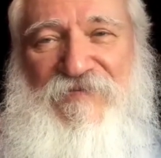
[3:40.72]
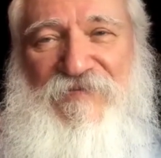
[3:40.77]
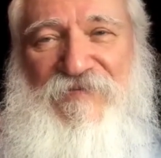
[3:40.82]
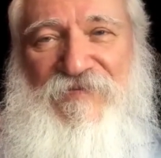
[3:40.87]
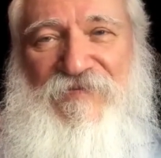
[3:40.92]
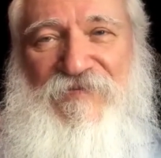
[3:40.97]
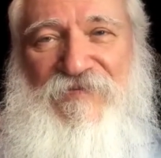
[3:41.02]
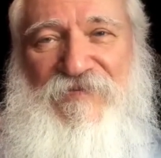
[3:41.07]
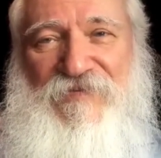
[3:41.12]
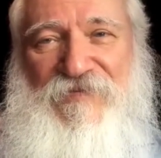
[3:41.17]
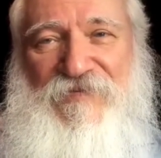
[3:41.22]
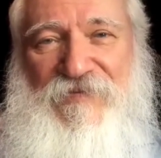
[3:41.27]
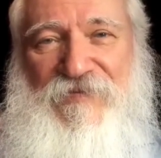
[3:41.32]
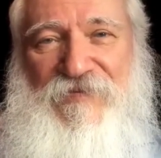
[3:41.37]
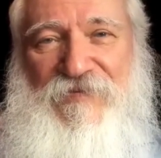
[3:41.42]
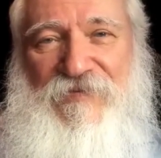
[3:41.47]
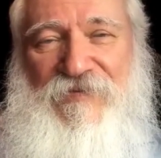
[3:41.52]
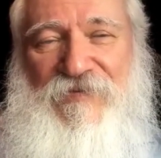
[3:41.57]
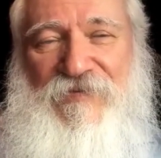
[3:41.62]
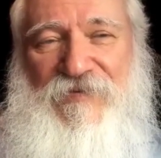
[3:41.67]

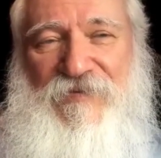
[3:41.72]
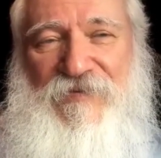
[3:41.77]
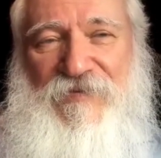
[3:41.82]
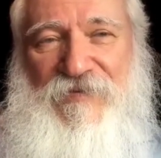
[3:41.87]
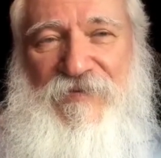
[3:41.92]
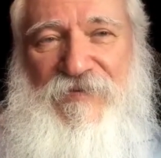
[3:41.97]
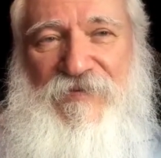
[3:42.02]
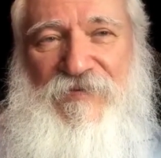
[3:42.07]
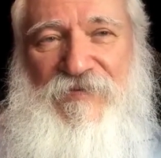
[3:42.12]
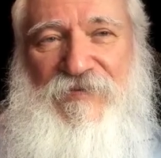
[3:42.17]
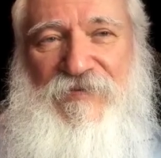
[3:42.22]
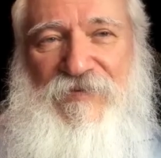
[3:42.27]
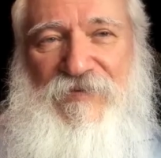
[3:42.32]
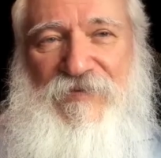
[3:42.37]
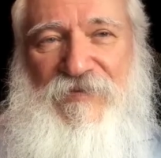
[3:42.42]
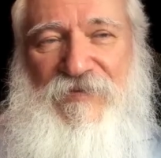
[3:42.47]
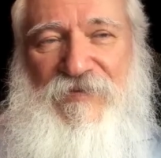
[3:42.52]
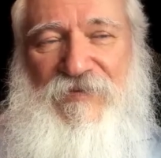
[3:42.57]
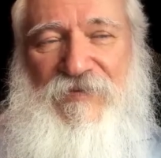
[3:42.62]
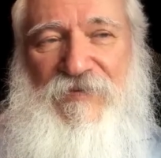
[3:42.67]

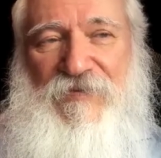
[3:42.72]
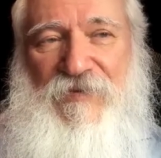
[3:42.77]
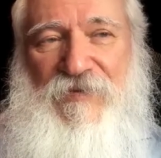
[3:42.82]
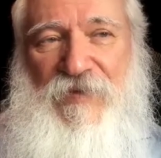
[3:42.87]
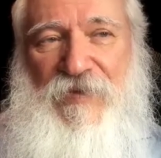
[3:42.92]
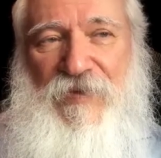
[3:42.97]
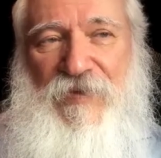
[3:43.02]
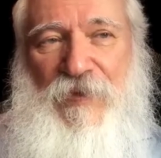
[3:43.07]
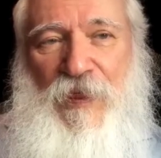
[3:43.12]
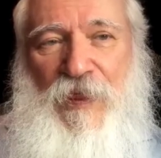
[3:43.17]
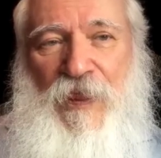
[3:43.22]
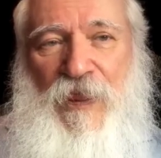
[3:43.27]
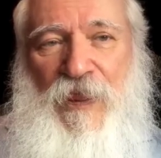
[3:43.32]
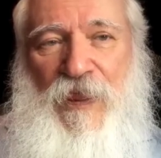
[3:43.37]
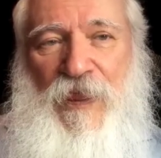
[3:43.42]
(silence)